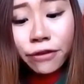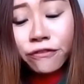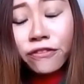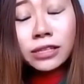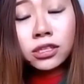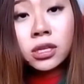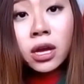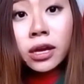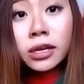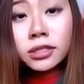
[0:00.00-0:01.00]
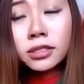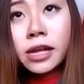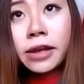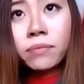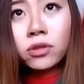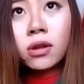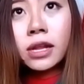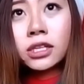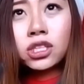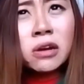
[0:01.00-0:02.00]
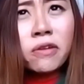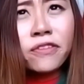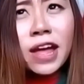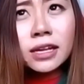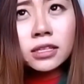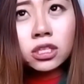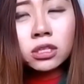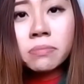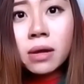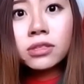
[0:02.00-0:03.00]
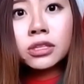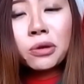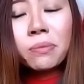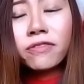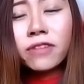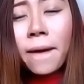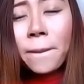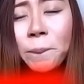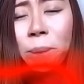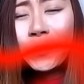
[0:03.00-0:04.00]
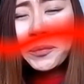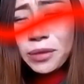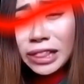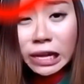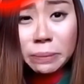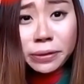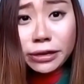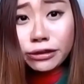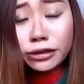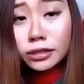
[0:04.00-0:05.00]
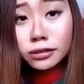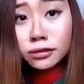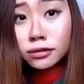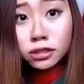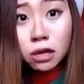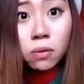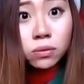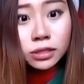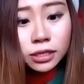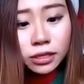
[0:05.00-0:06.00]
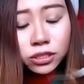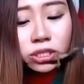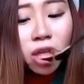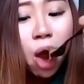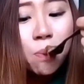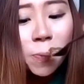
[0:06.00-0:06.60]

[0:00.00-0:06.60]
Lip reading: The fat is like not like a chunk of fat, it just melts in your mouth like butter. It's so delicious.